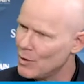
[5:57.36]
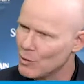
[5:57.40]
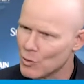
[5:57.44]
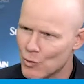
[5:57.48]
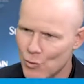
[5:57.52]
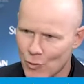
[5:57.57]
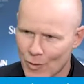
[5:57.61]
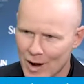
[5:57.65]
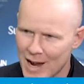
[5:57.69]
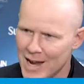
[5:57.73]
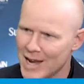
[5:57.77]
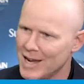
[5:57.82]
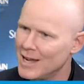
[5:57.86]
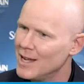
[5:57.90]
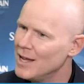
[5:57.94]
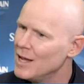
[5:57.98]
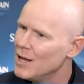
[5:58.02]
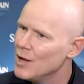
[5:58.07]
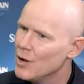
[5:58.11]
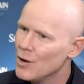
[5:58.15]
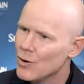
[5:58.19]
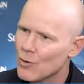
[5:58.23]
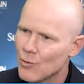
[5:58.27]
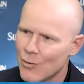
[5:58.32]
Great
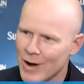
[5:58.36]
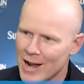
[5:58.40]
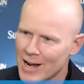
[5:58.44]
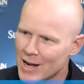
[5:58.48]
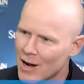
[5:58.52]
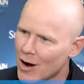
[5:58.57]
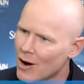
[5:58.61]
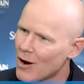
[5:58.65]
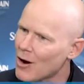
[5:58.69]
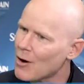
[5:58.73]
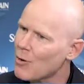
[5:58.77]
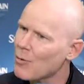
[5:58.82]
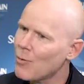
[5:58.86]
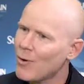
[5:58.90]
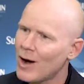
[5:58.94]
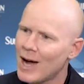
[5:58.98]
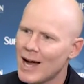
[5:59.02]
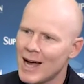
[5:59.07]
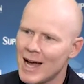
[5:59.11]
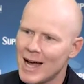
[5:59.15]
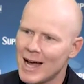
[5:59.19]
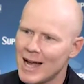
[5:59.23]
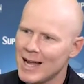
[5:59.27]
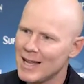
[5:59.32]

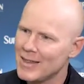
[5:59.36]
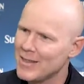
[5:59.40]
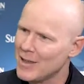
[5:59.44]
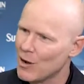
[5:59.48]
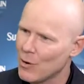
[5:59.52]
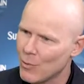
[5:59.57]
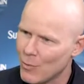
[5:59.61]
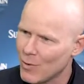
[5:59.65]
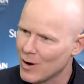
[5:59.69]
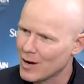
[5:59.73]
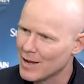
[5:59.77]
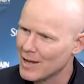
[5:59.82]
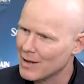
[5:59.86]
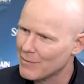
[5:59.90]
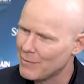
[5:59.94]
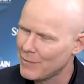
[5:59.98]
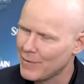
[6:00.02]
ROI, they're working